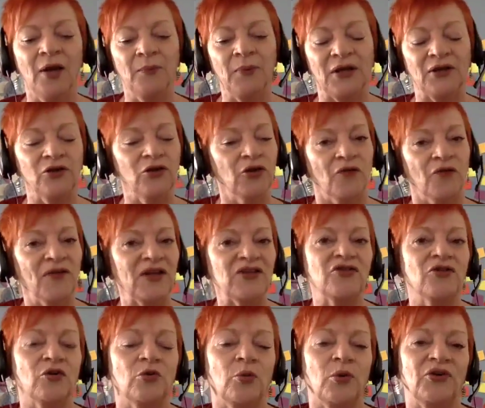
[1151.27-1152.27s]
But, you know,
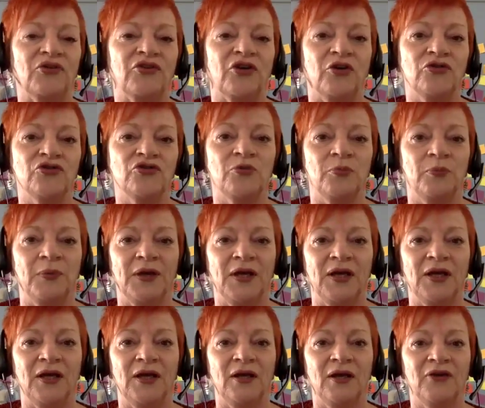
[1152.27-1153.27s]
that's not always going to
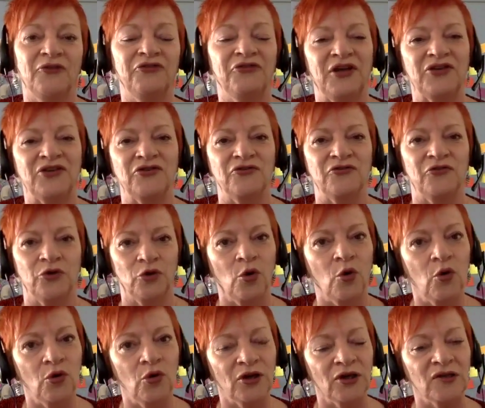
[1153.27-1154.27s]
be effective for
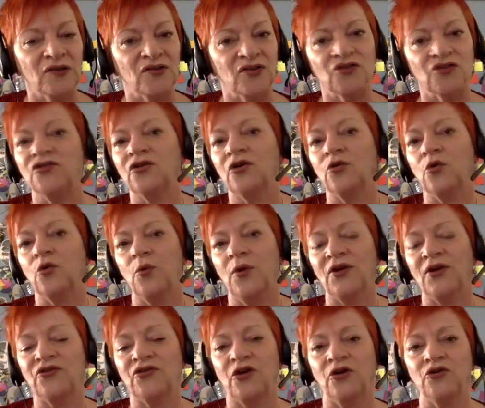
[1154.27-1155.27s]
your audience. It's not
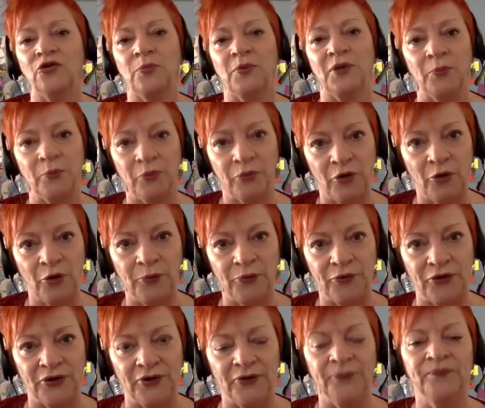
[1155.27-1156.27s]
always going to be
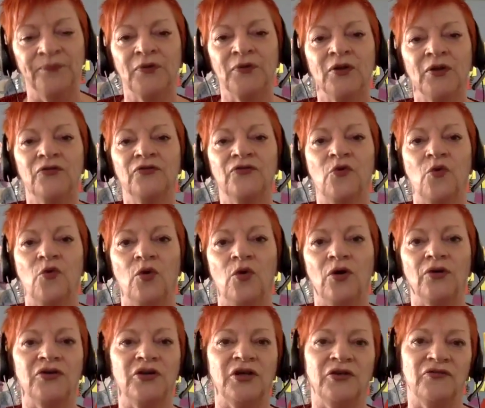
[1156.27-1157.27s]
appropriate
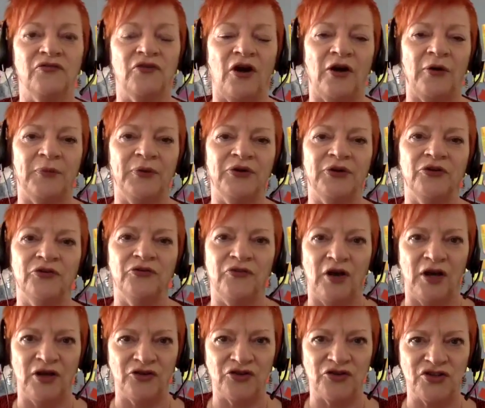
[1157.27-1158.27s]
for the environment you
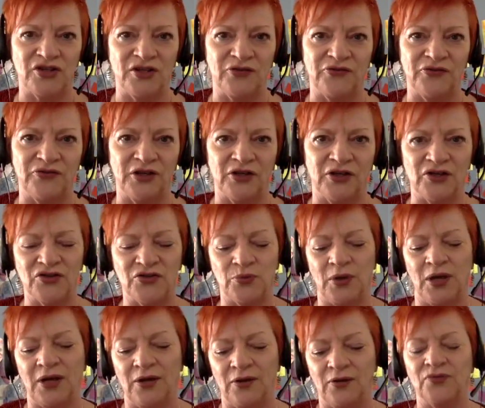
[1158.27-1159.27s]
find yourself in as
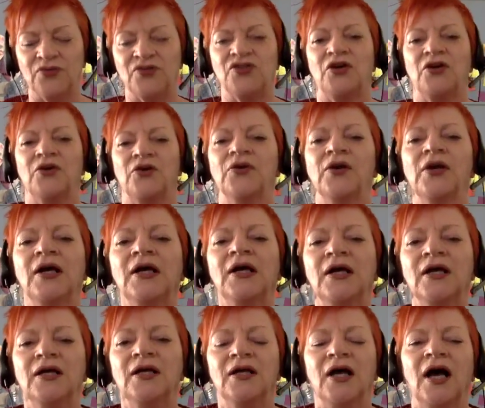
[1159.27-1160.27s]
well. So
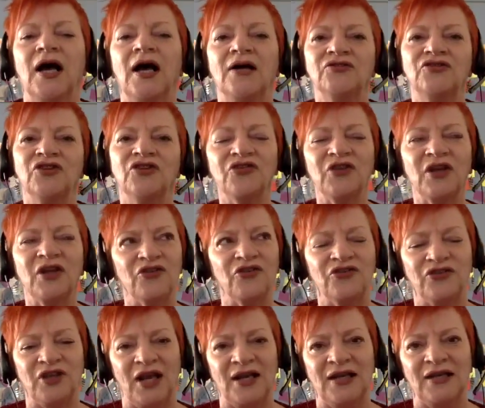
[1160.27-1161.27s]
just
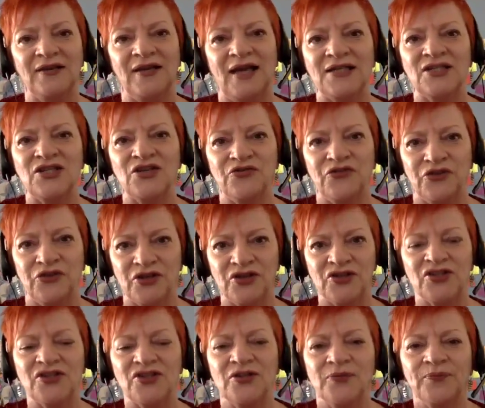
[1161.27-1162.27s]
understanding that
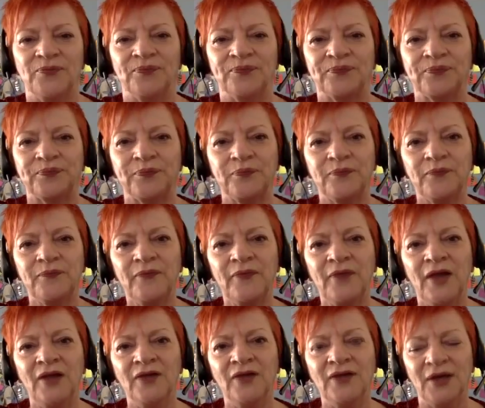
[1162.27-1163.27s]
difference,
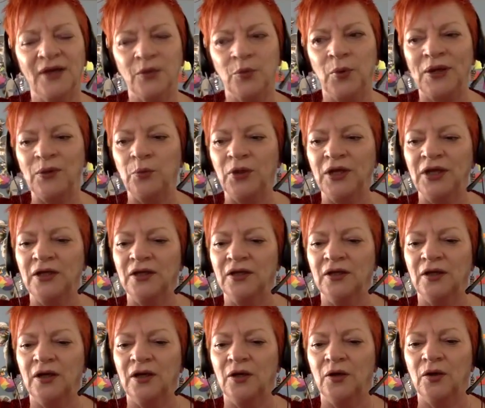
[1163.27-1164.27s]
that when
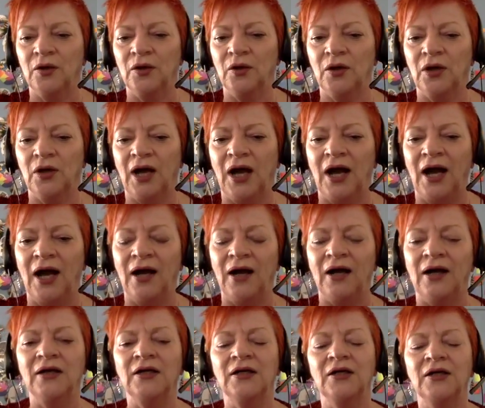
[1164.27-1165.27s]
we
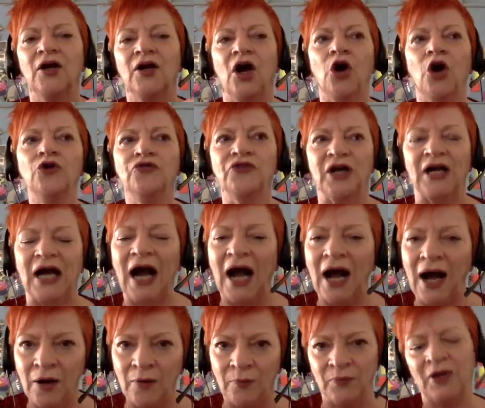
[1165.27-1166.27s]
are
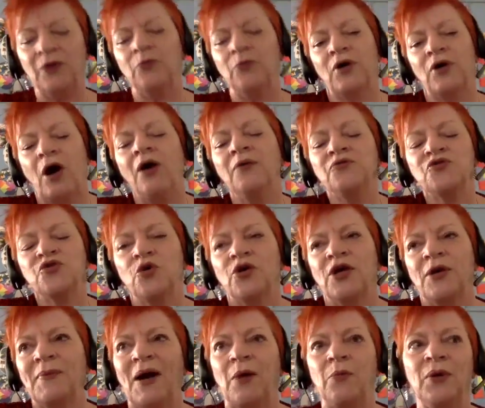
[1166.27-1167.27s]
overcome, well, I'm
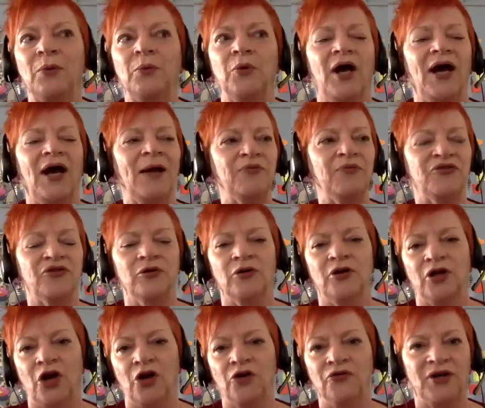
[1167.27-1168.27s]
talking about when we're
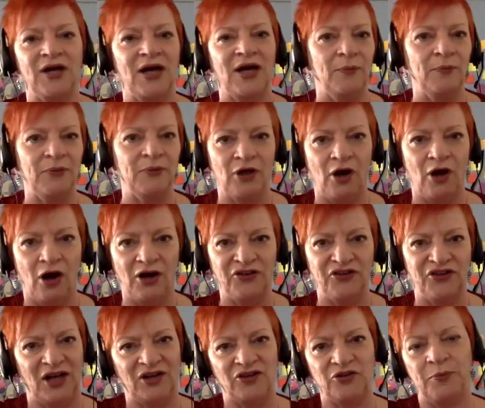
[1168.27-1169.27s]
absolutely overcome and
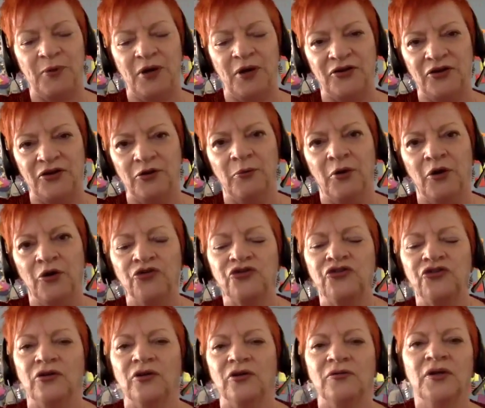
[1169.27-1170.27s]
hijacked by the
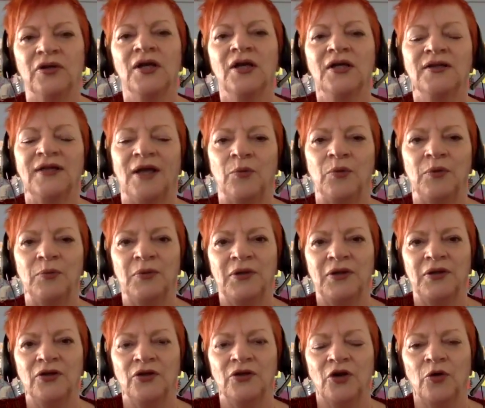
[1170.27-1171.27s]
emotion, that
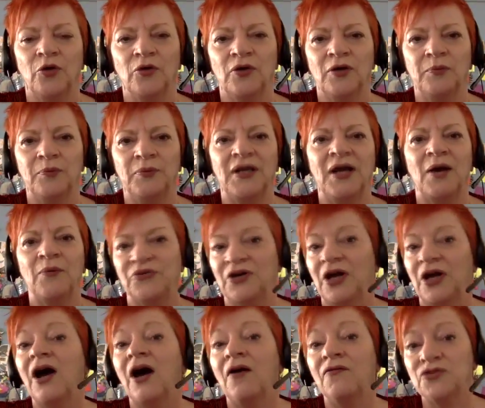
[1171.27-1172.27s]
it becomes
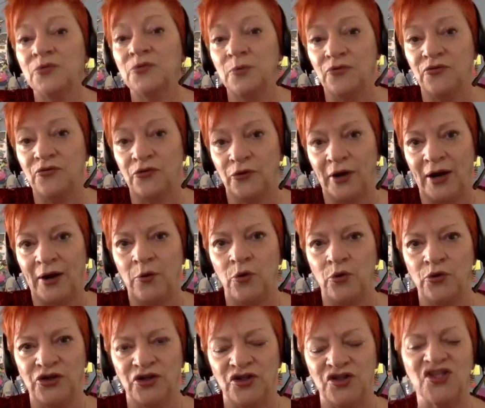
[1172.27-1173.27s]
uncomfortable for our
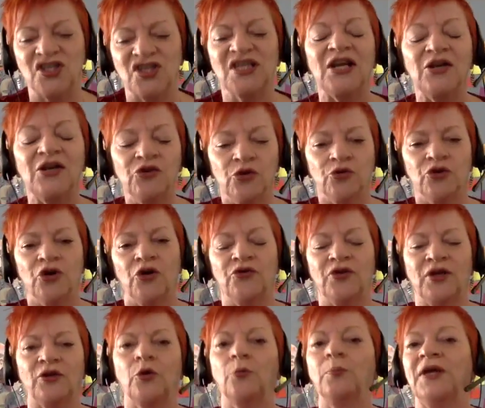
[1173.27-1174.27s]
audience, then you know
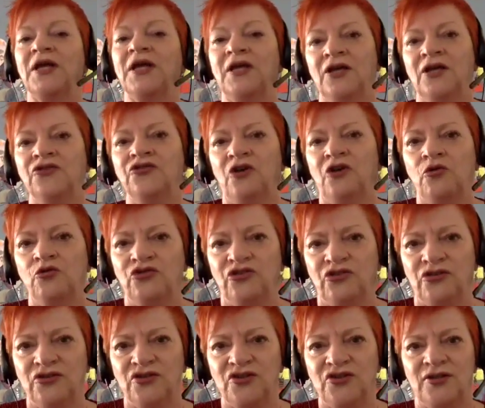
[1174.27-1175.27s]
that you're being
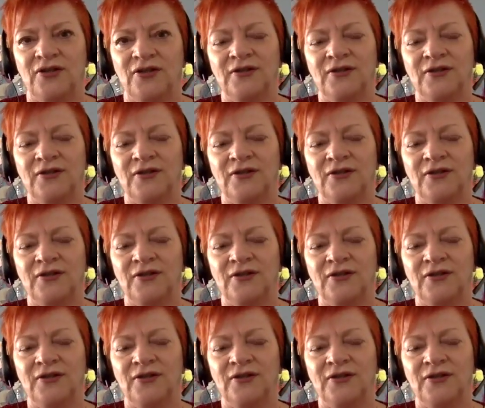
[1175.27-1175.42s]
indulgent.